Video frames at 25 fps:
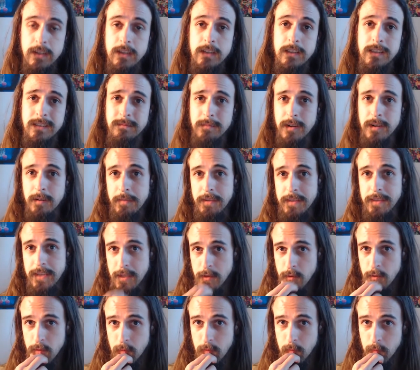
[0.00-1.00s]
The moment that
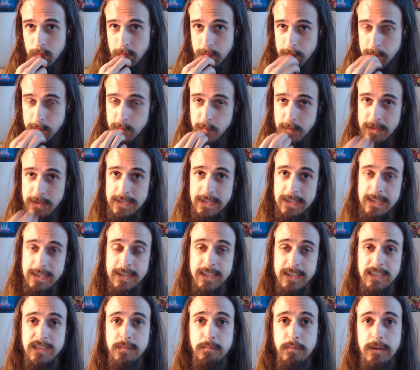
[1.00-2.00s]
you freely
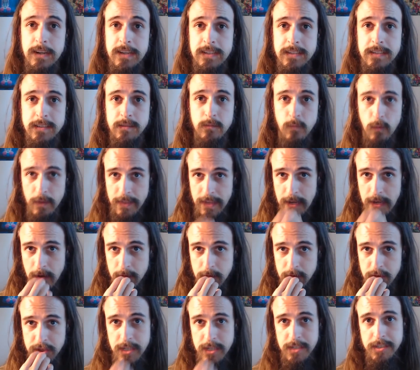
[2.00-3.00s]
express
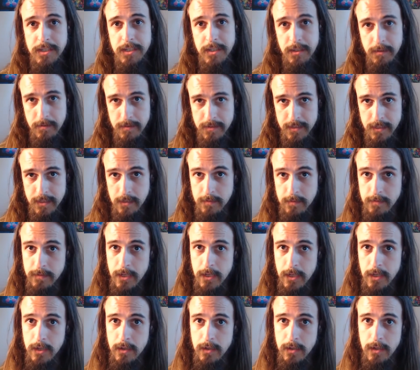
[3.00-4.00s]
without judging yourself
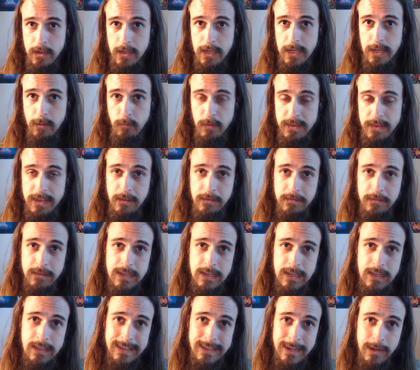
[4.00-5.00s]
and without
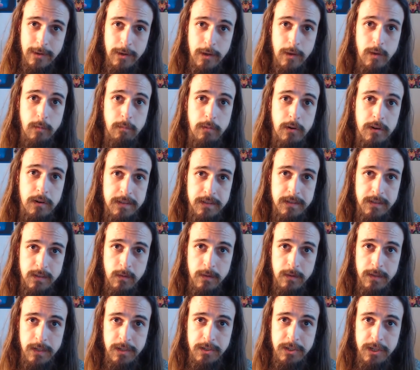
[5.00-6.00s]
thinking that another person's
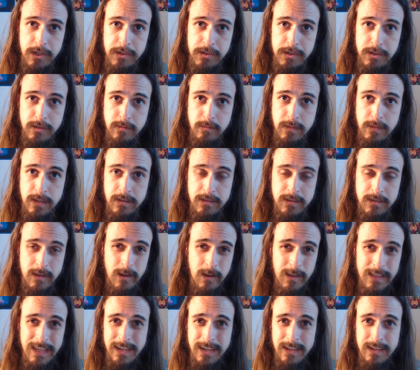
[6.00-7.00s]
going to judge you, because
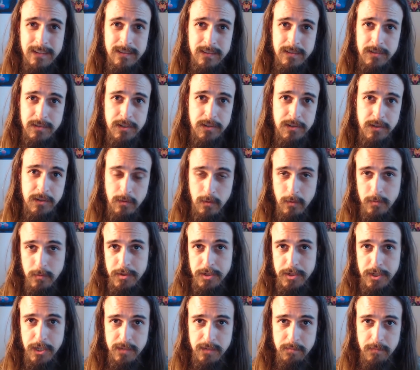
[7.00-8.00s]
all that is just your own
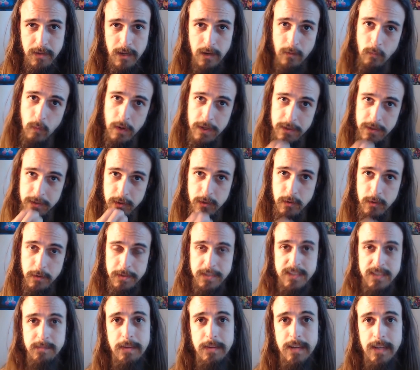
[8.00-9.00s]
judgment of what you're going to
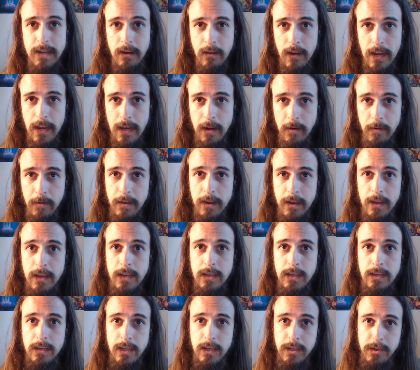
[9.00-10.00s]
speak out loud,
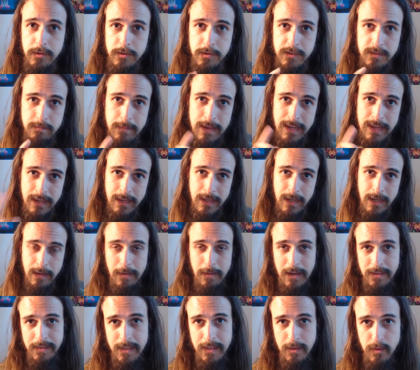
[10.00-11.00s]
and you're just making it
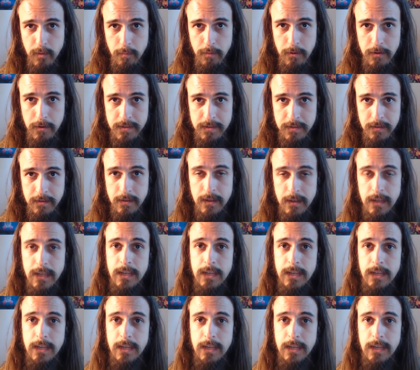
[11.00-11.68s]
about the other person.